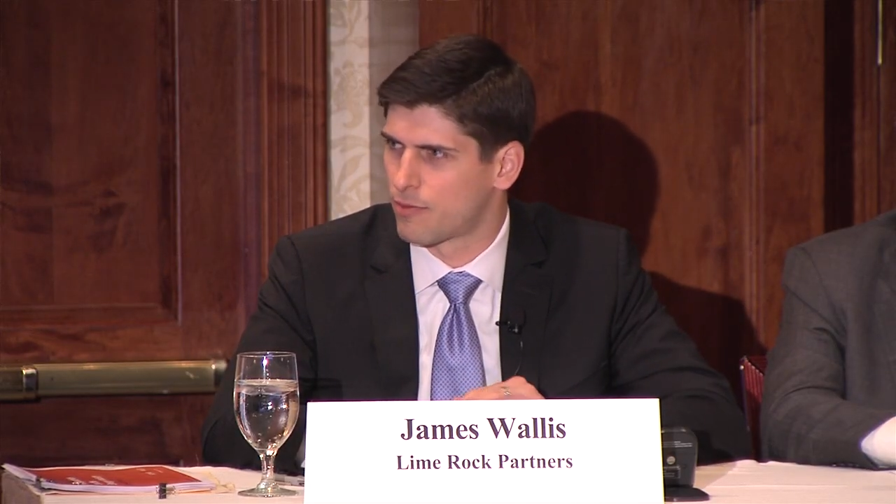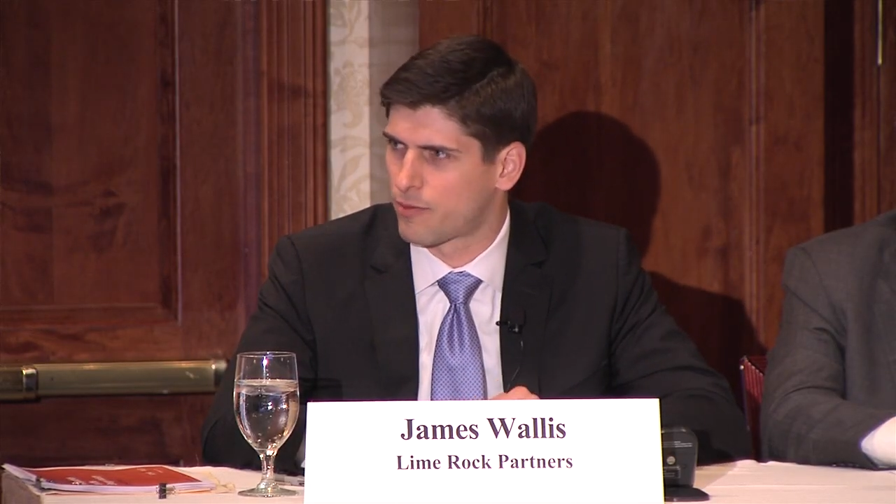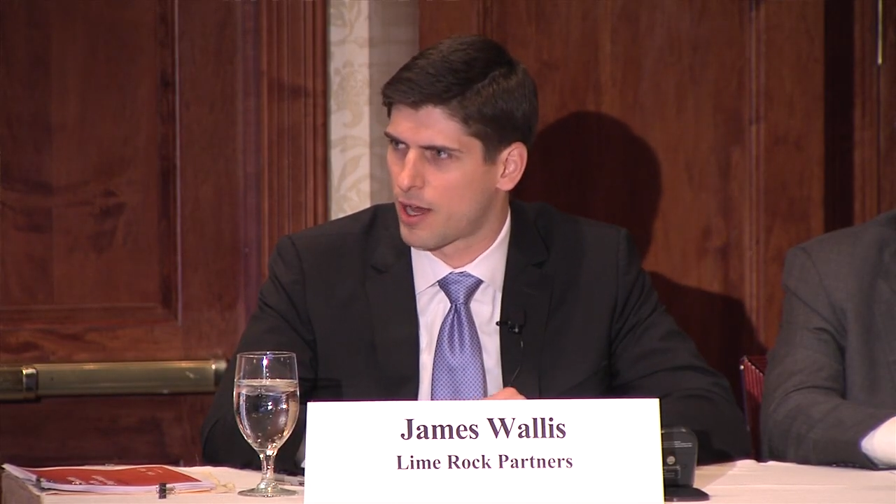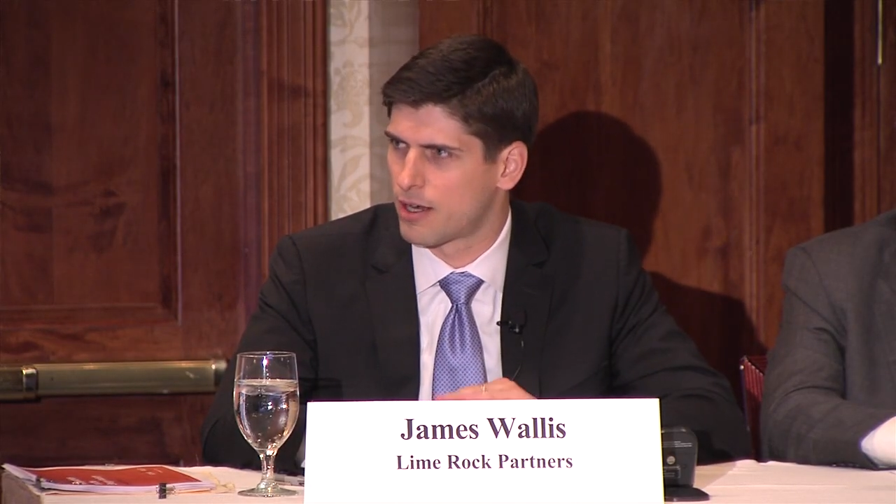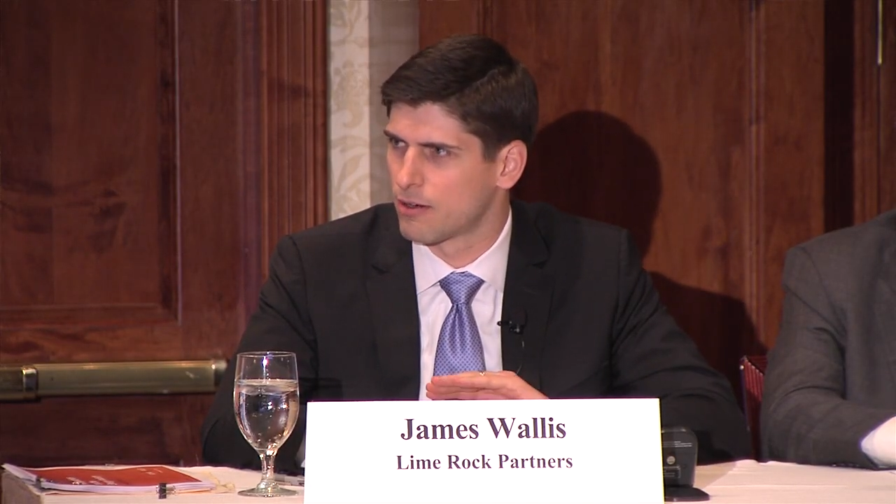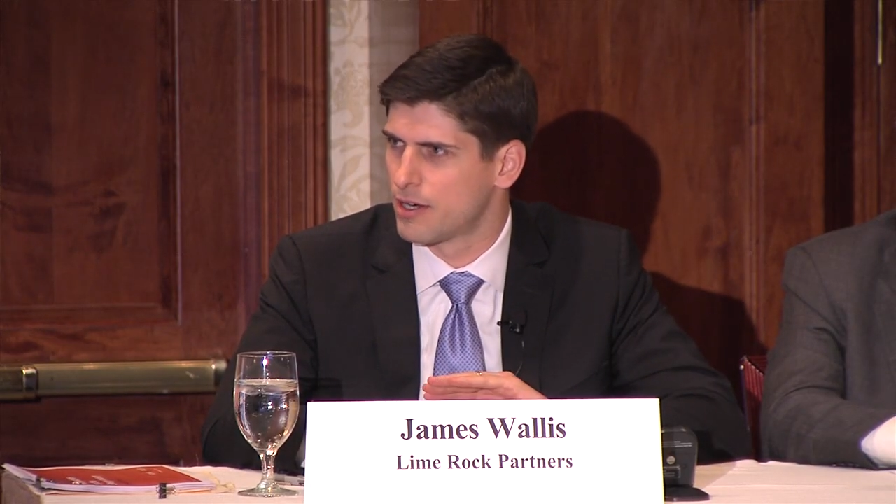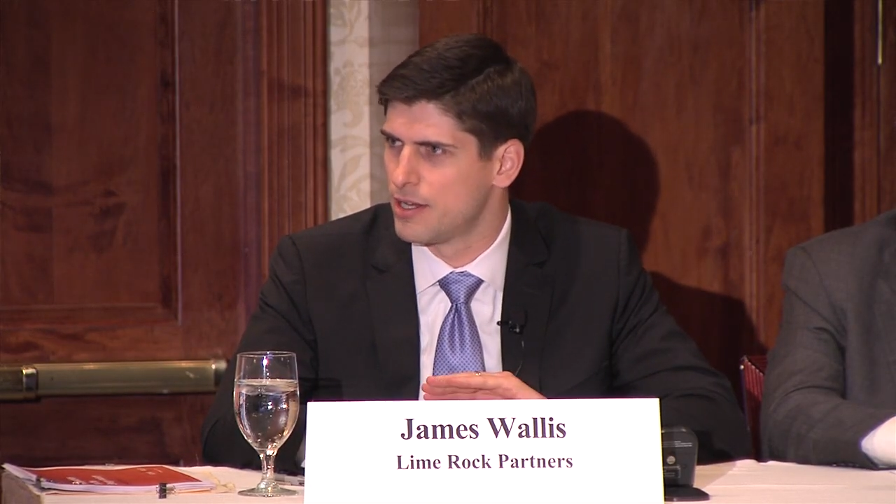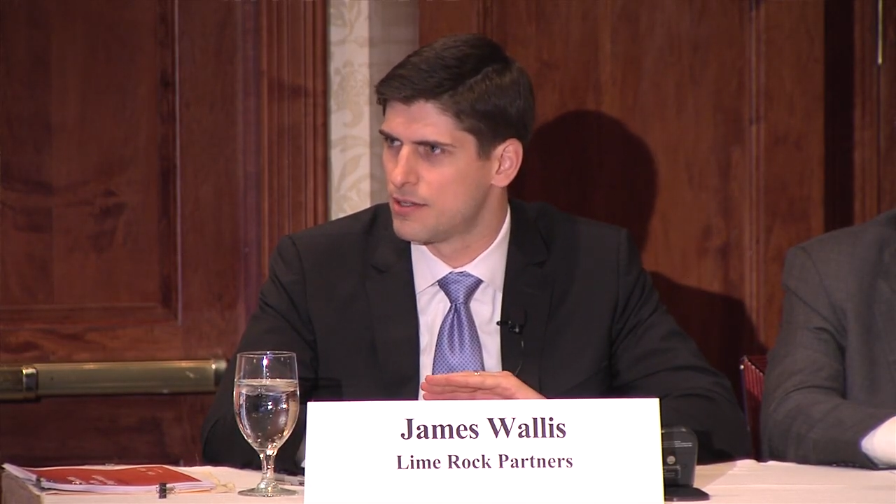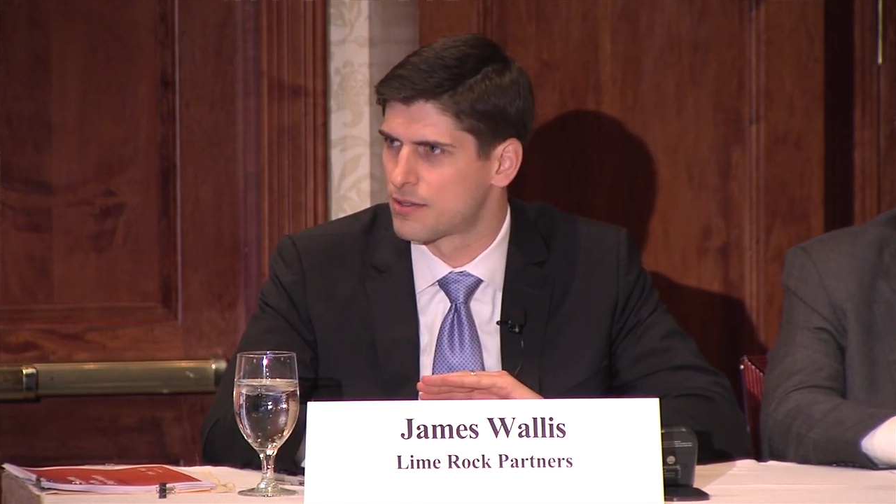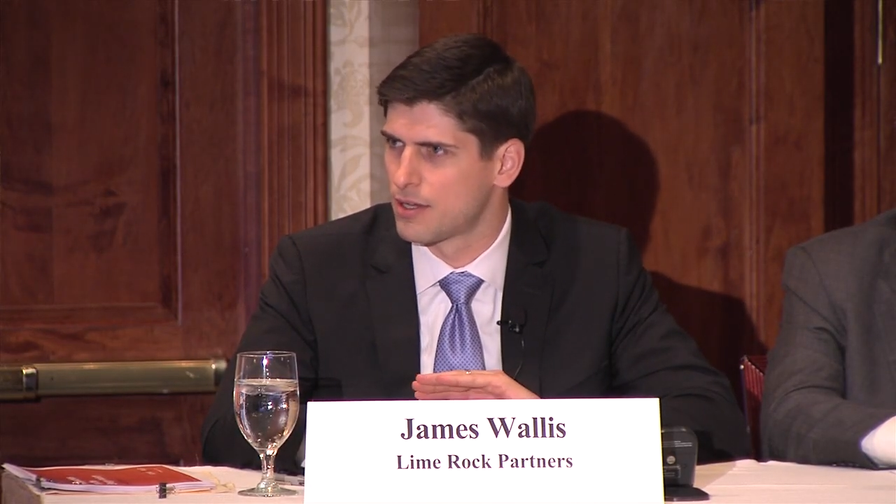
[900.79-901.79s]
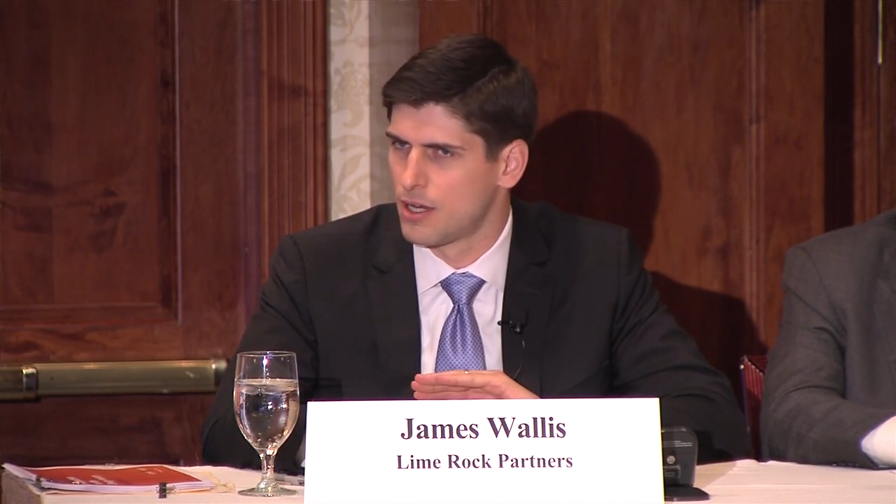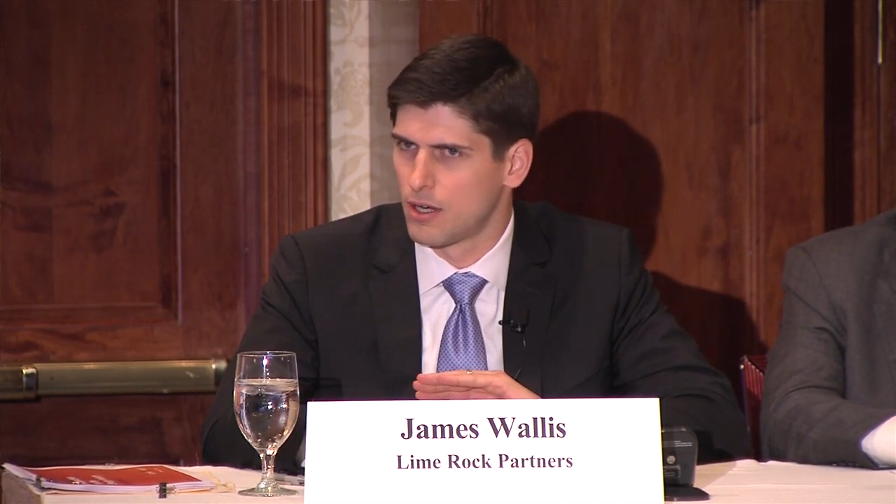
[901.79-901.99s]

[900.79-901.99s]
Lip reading: refineries,